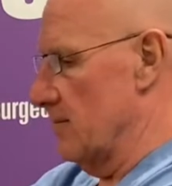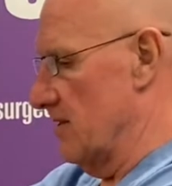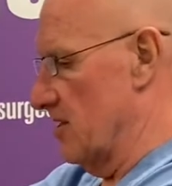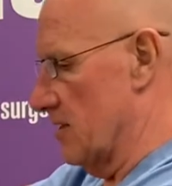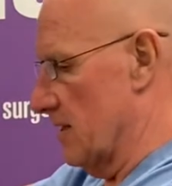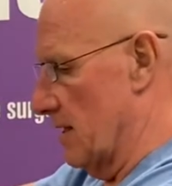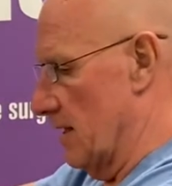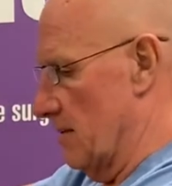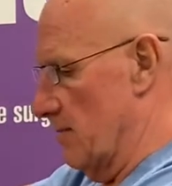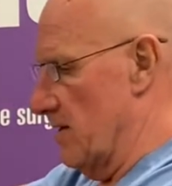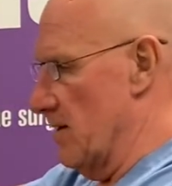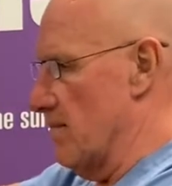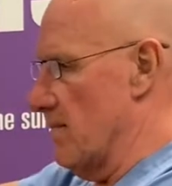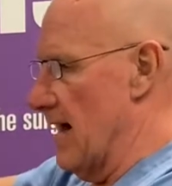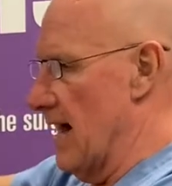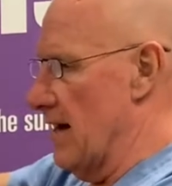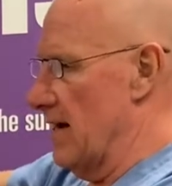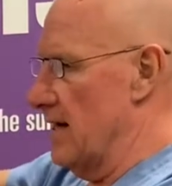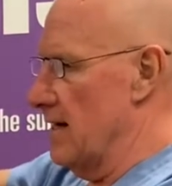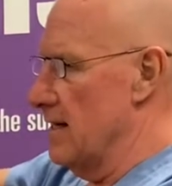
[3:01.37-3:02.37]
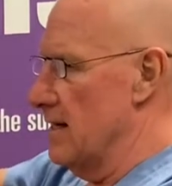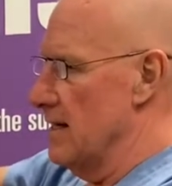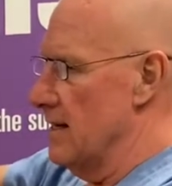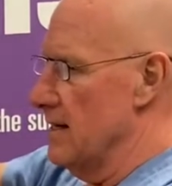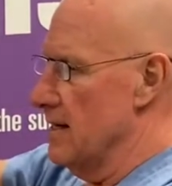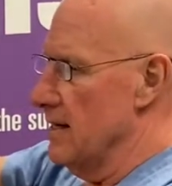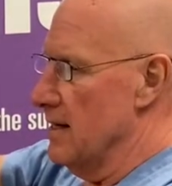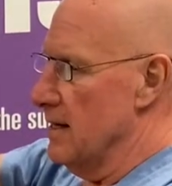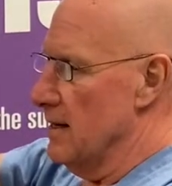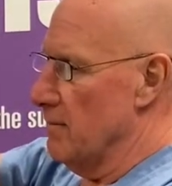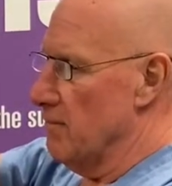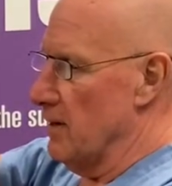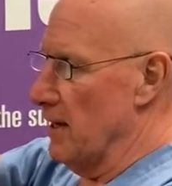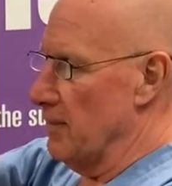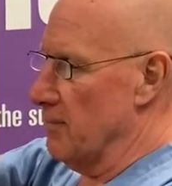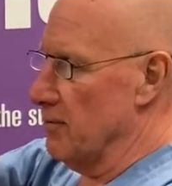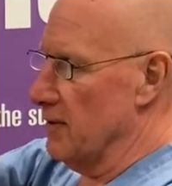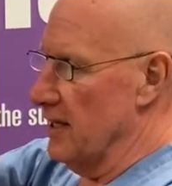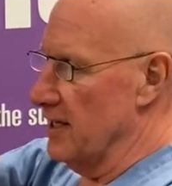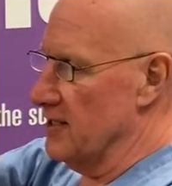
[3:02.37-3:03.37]
is going to be mounted by
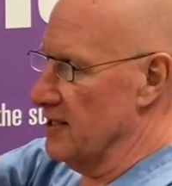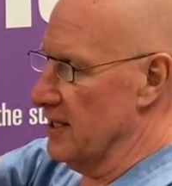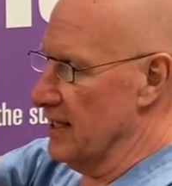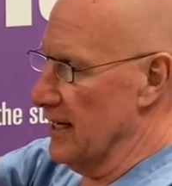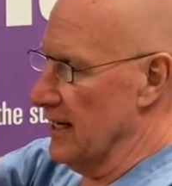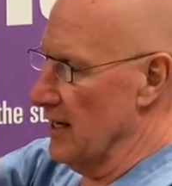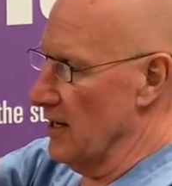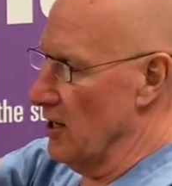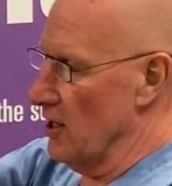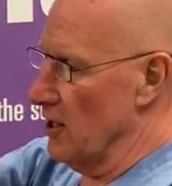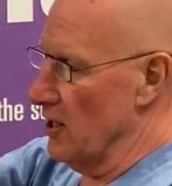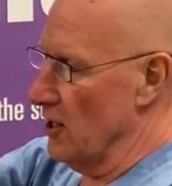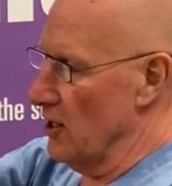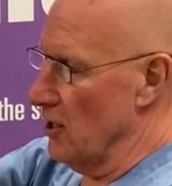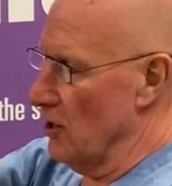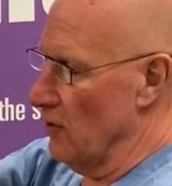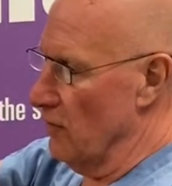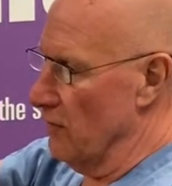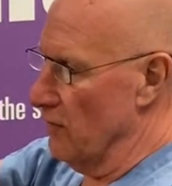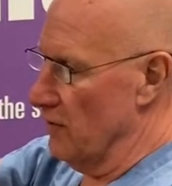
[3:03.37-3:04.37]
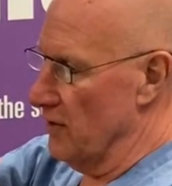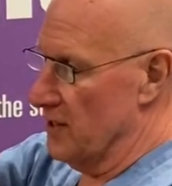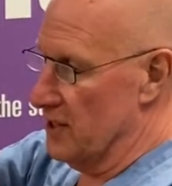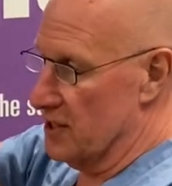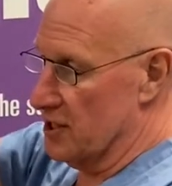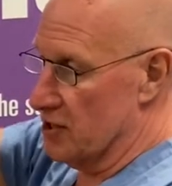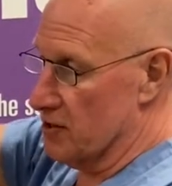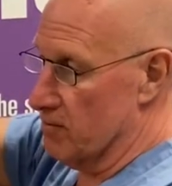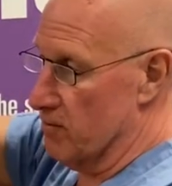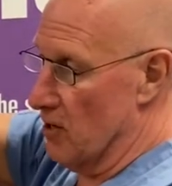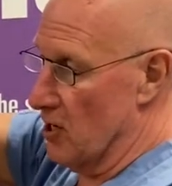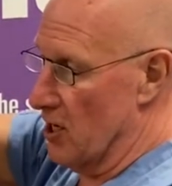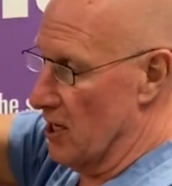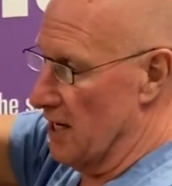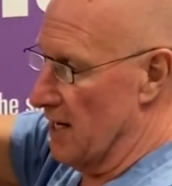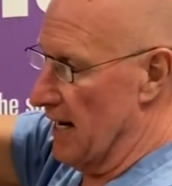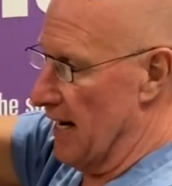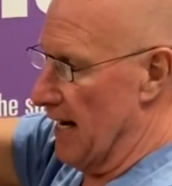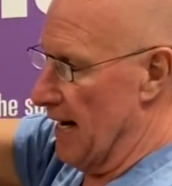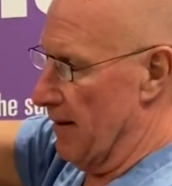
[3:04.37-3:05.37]
placing it over this small
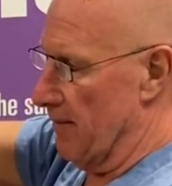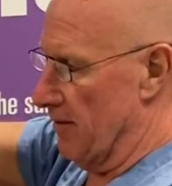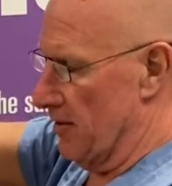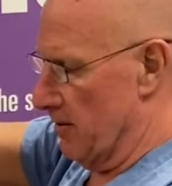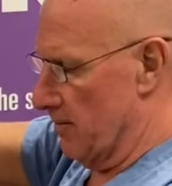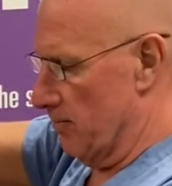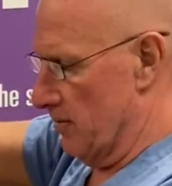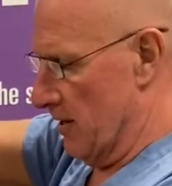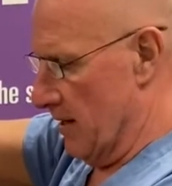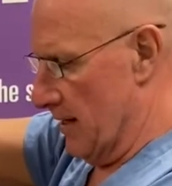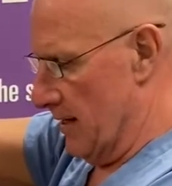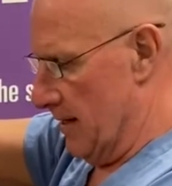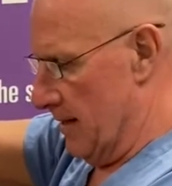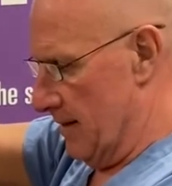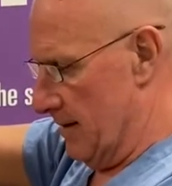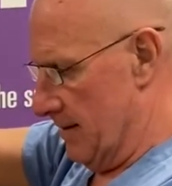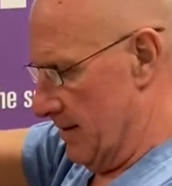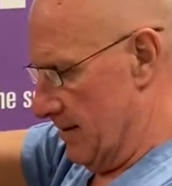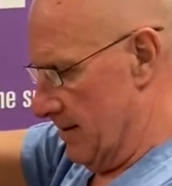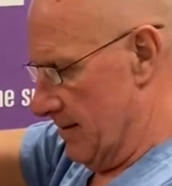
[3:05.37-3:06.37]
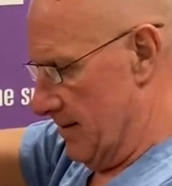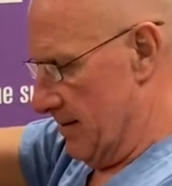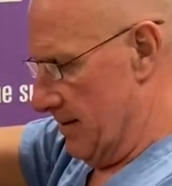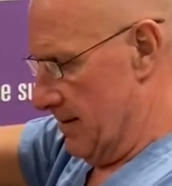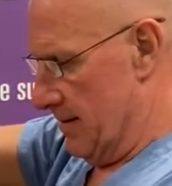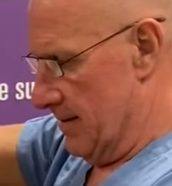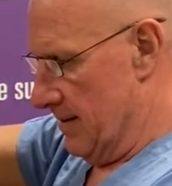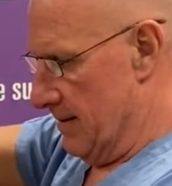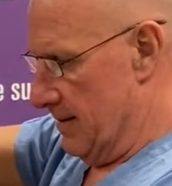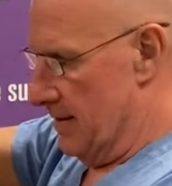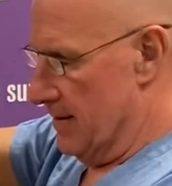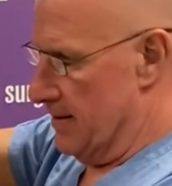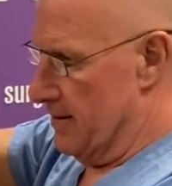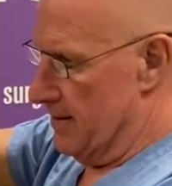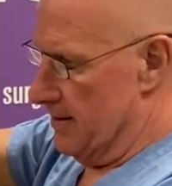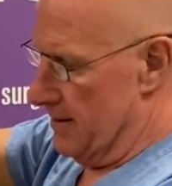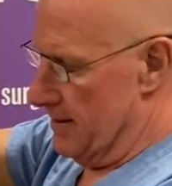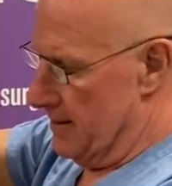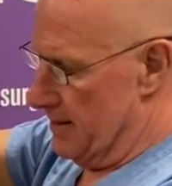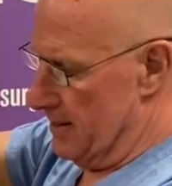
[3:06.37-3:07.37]
diameter part
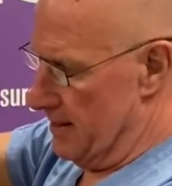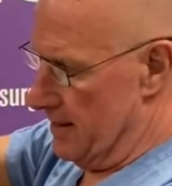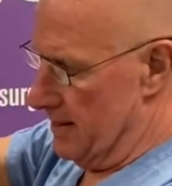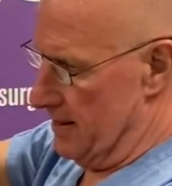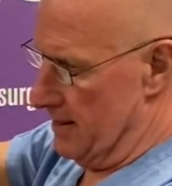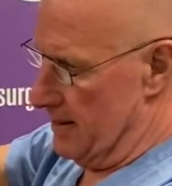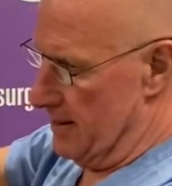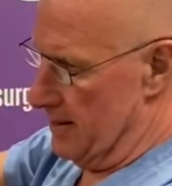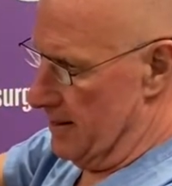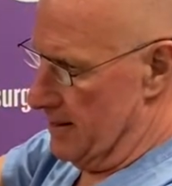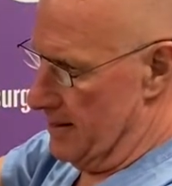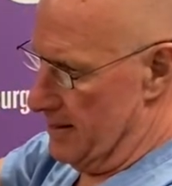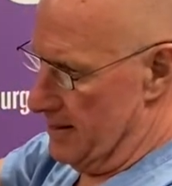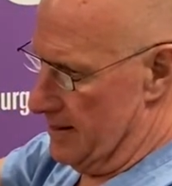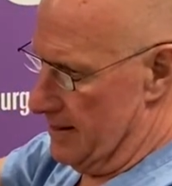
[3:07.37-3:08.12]
here.